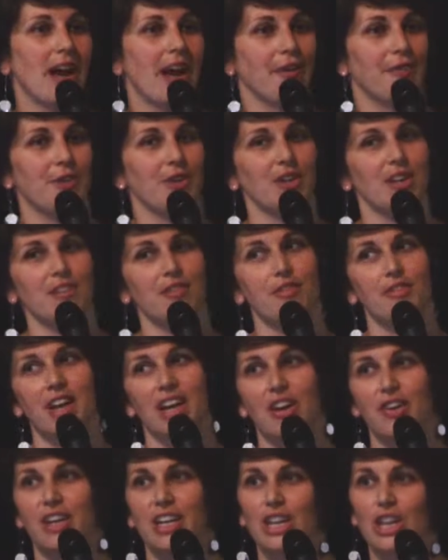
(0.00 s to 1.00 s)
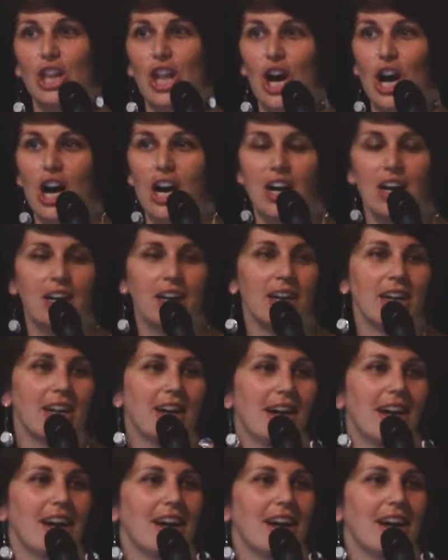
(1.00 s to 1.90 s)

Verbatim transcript: after a very long